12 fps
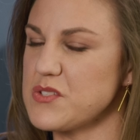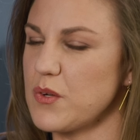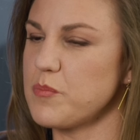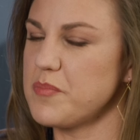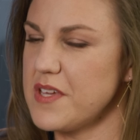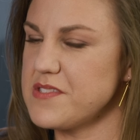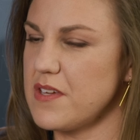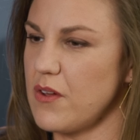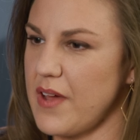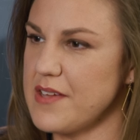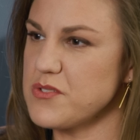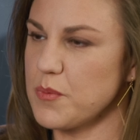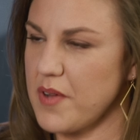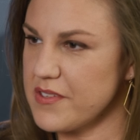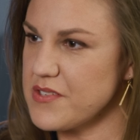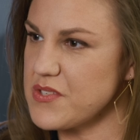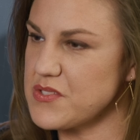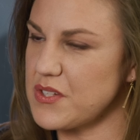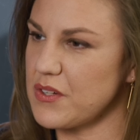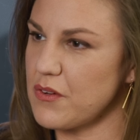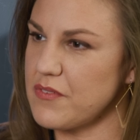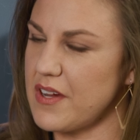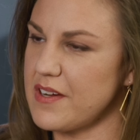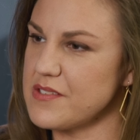so PCOS, or polycystic
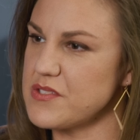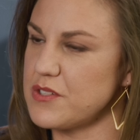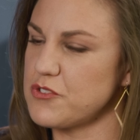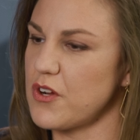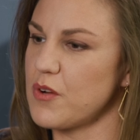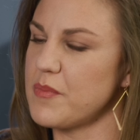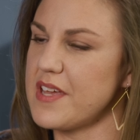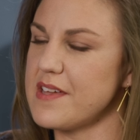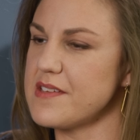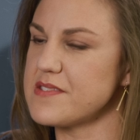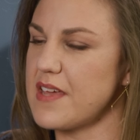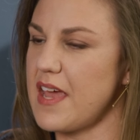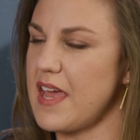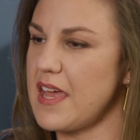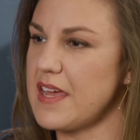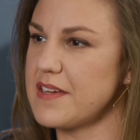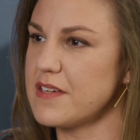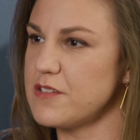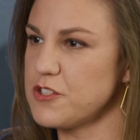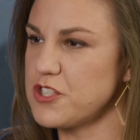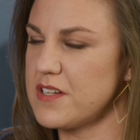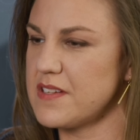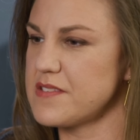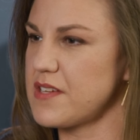ovarian syndrome, is a
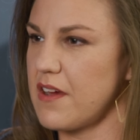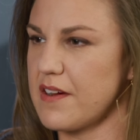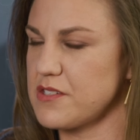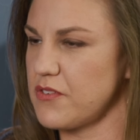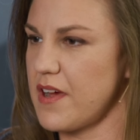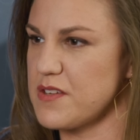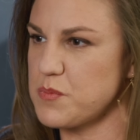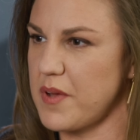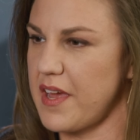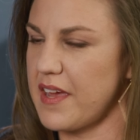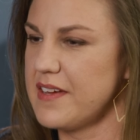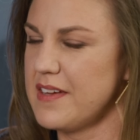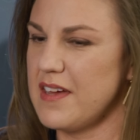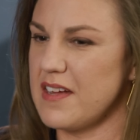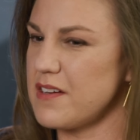condition that's characterized by a